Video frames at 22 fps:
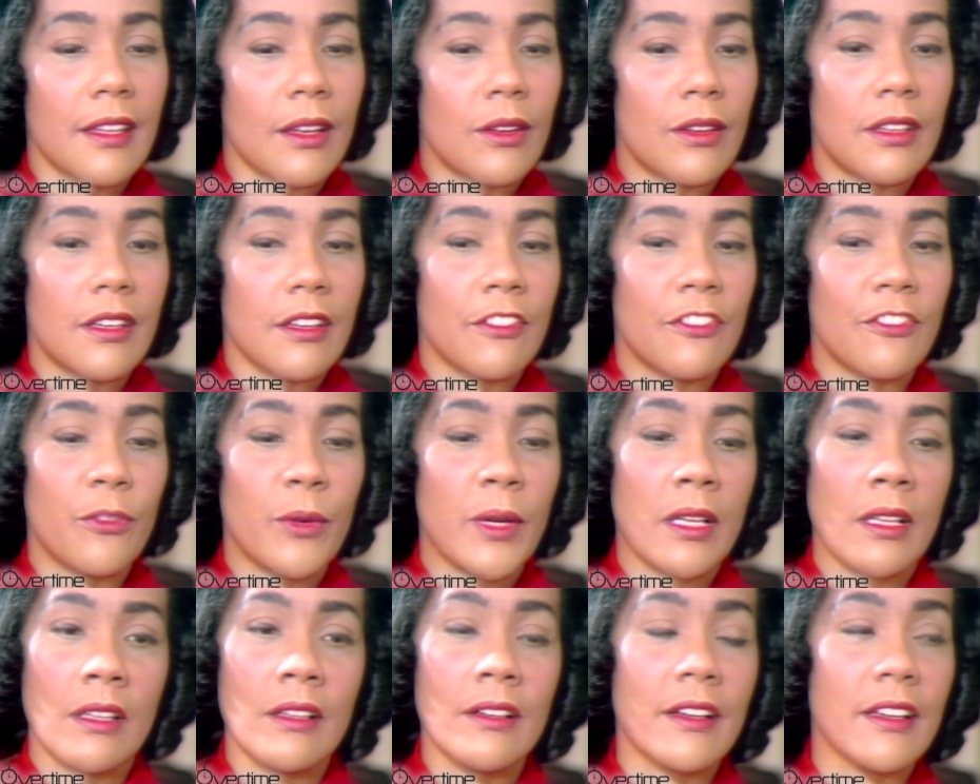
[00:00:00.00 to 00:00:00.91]
that if
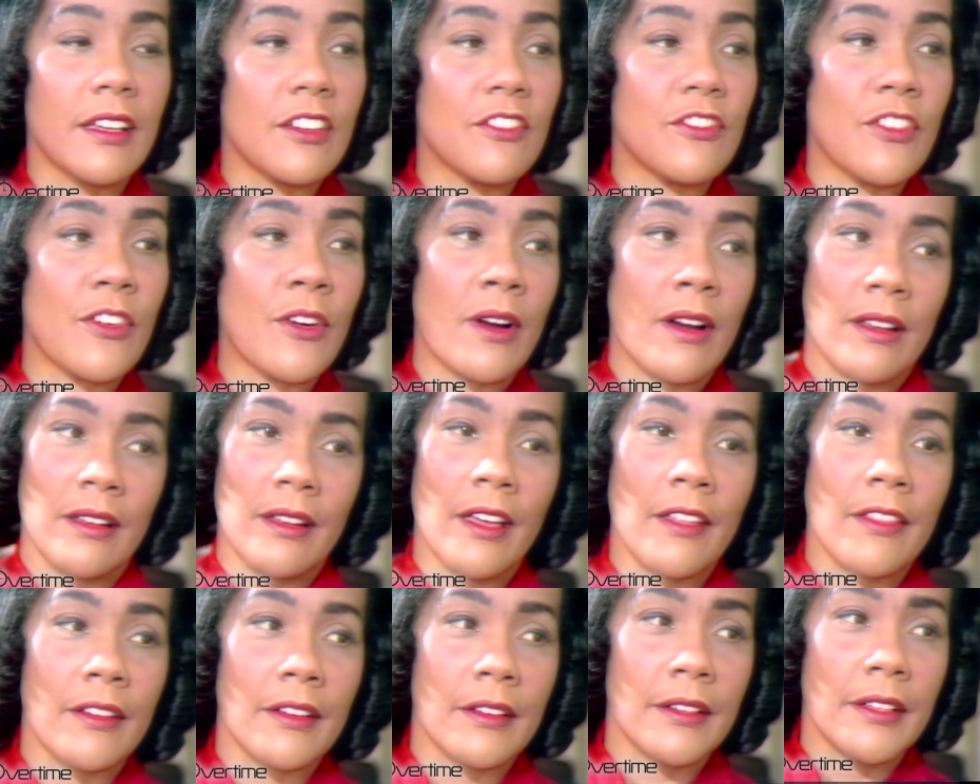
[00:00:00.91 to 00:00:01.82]
we are looking for
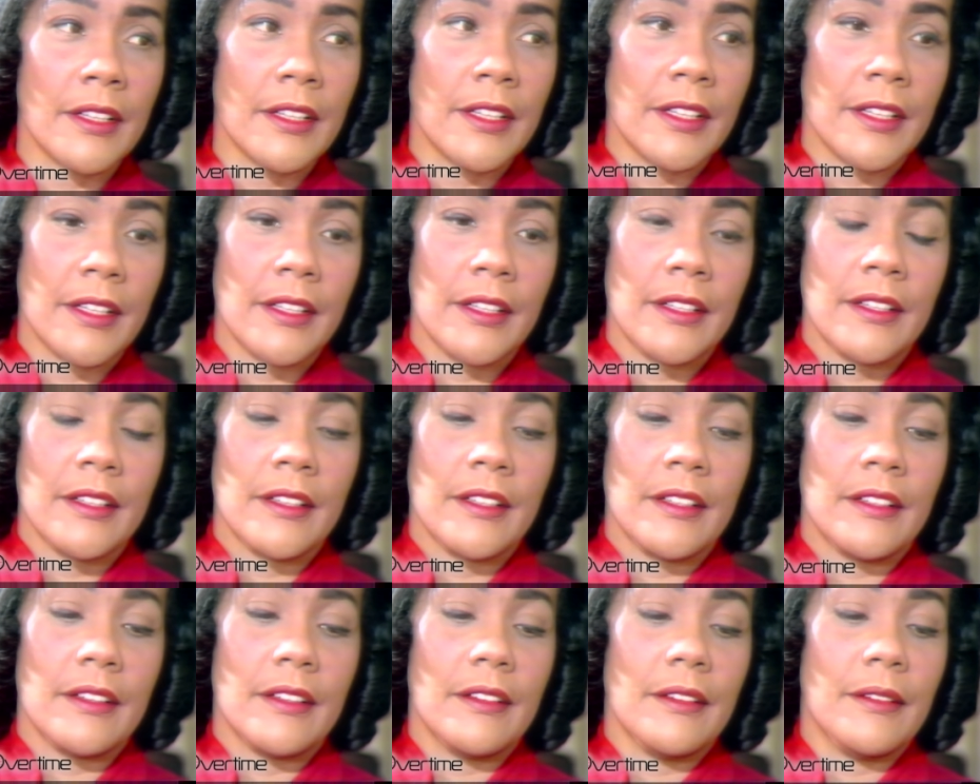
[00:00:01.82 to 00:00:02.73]
another
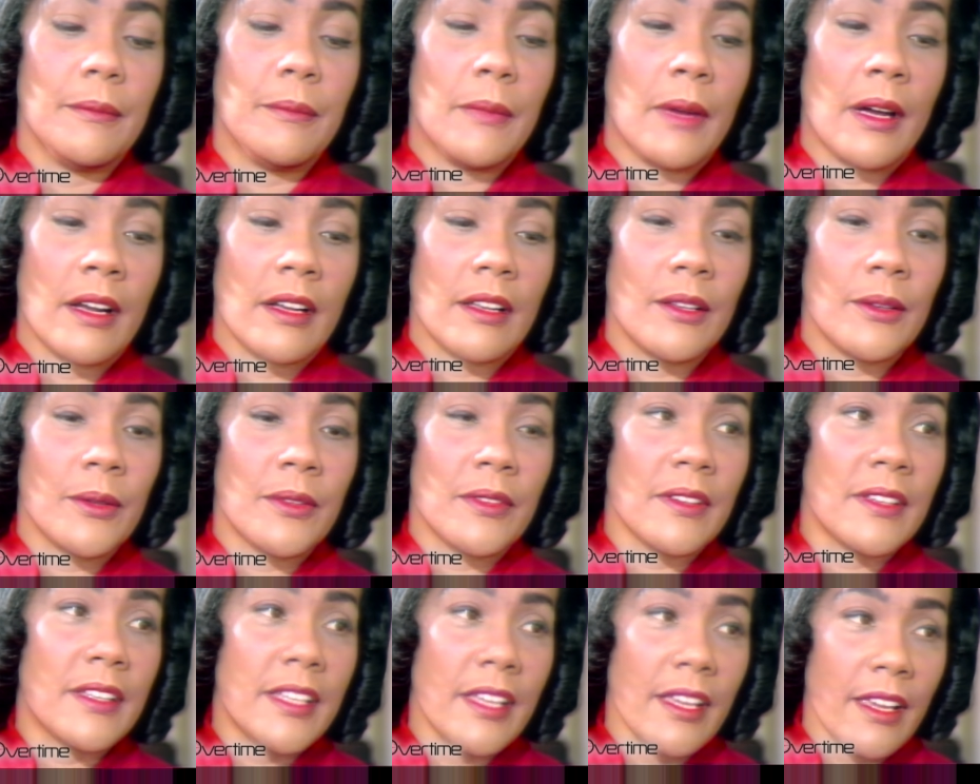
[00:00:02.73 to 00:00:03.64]
Martin
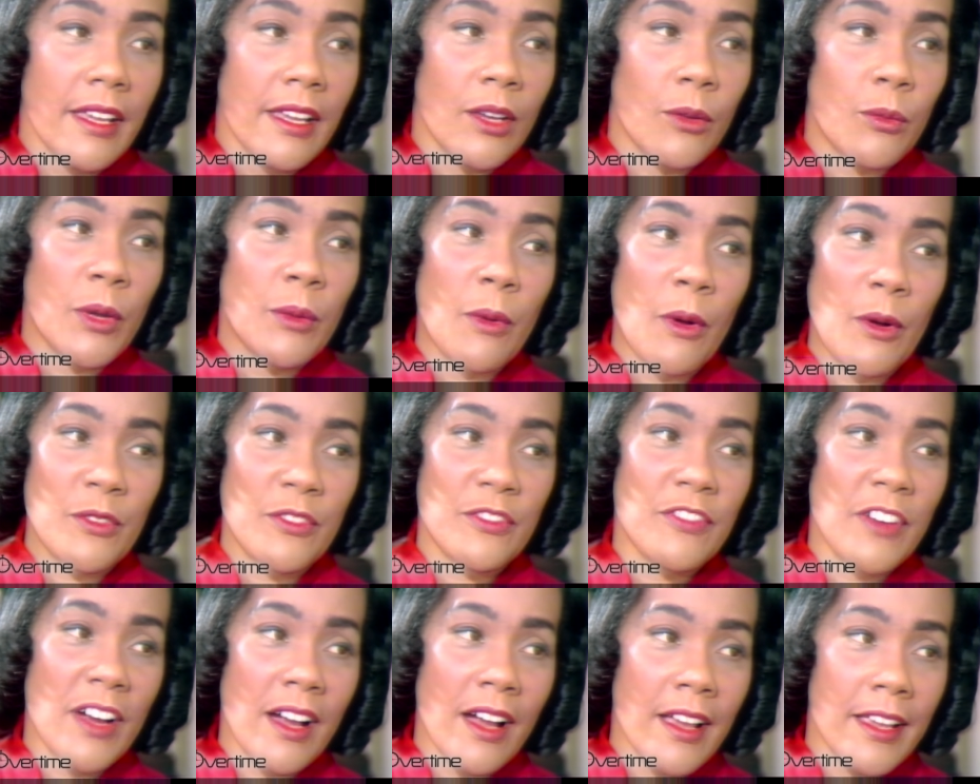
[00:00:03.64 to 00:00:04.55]
Luther King, we won't
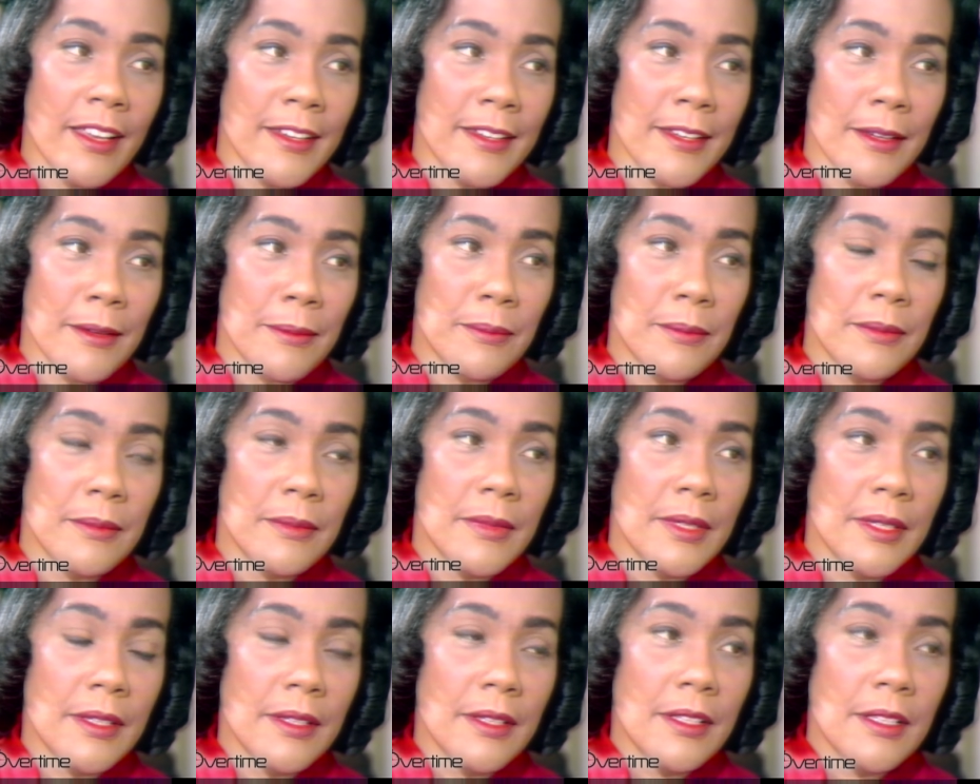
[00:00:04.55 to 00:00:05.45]
find him,
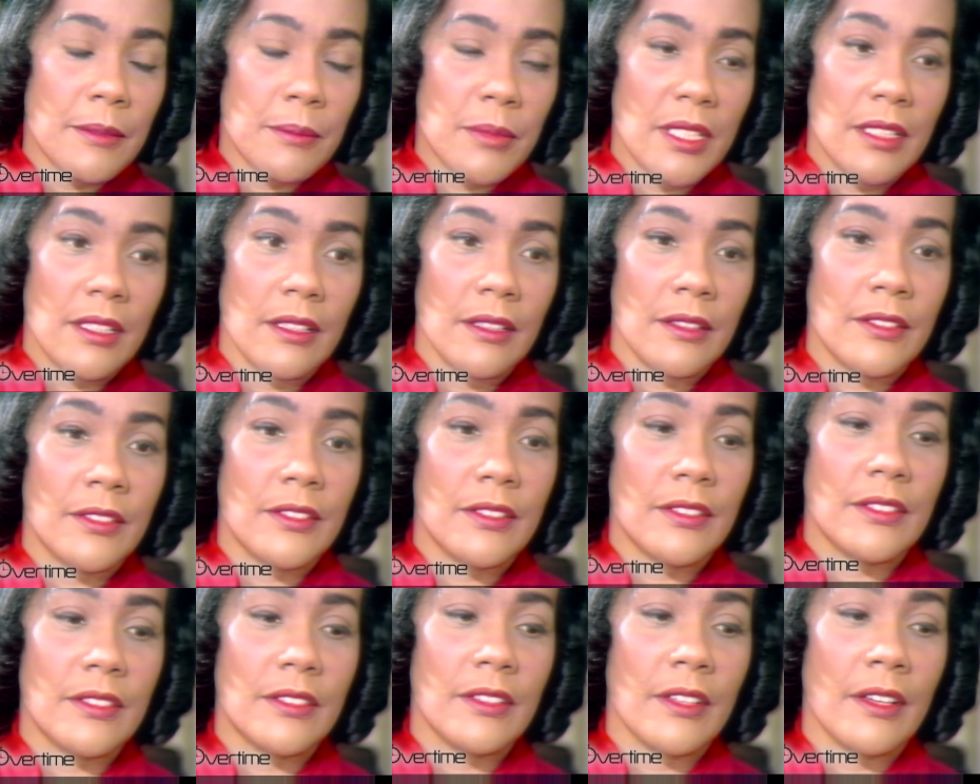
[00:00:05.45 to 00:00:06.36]

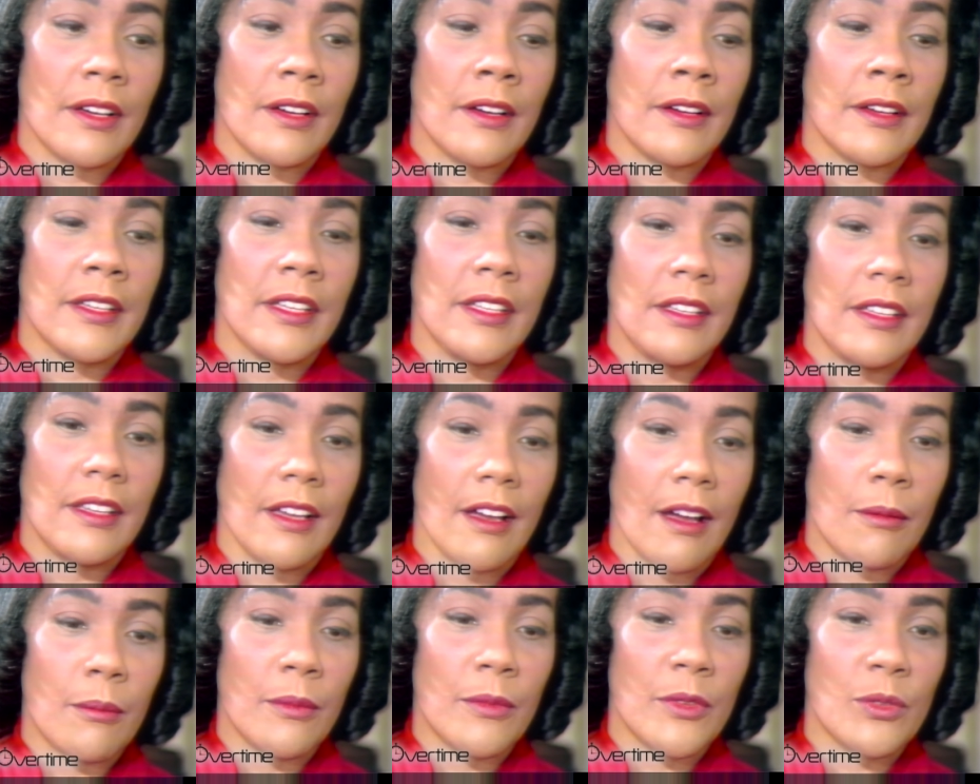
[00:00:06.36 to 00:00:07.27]
because he
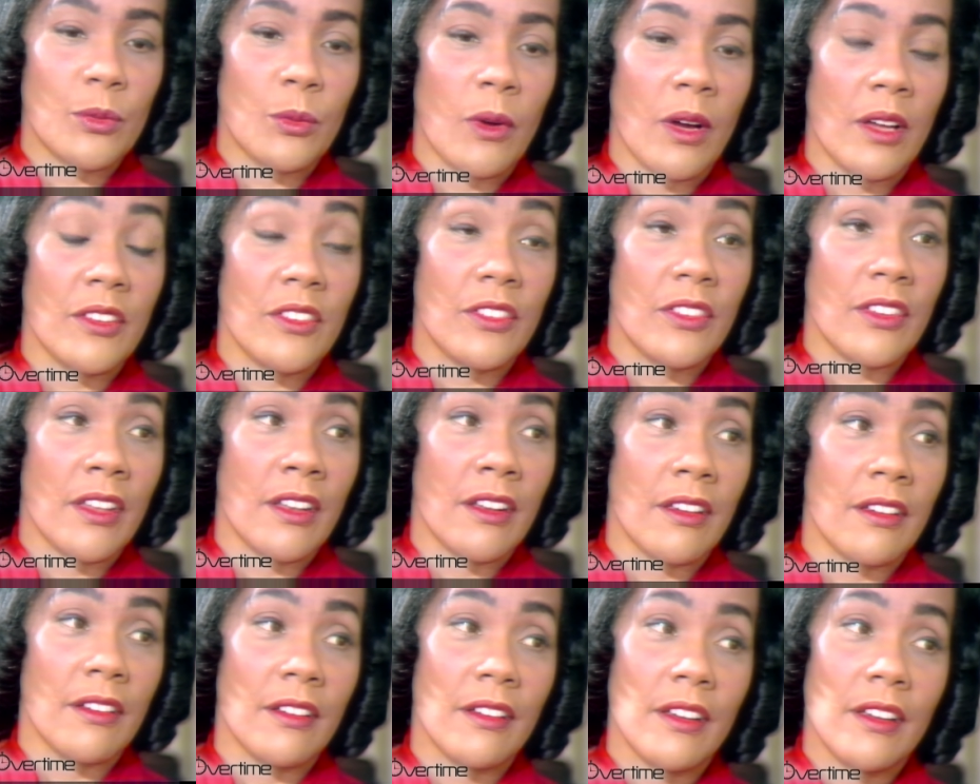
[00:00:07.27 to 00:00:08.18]
comes once in
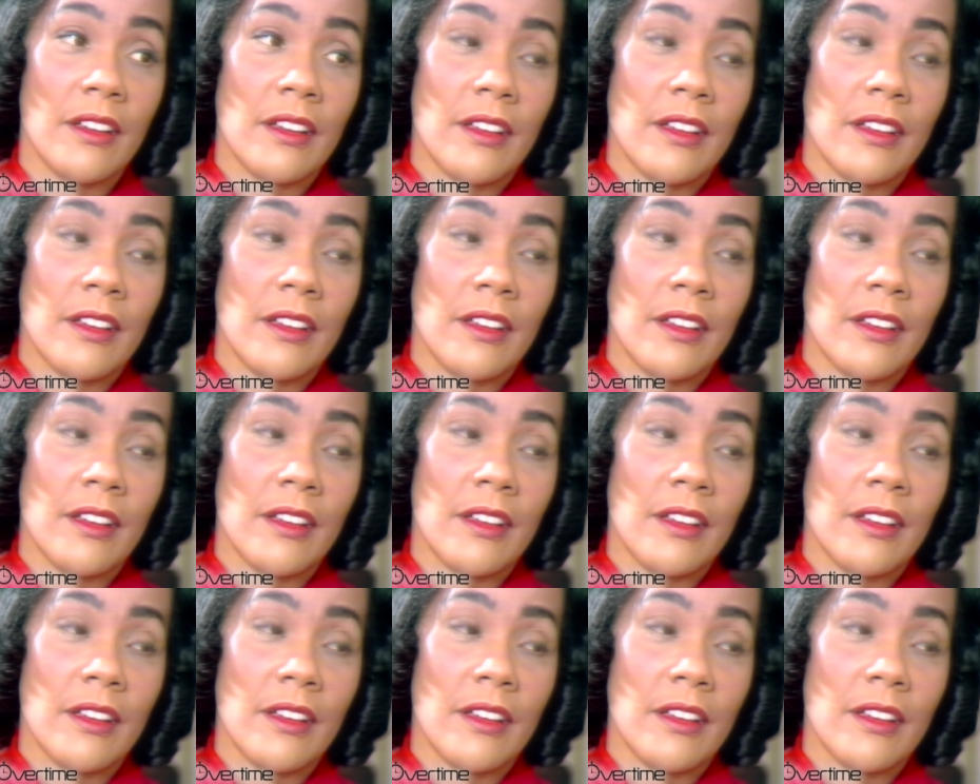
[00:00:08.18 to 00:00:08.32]
a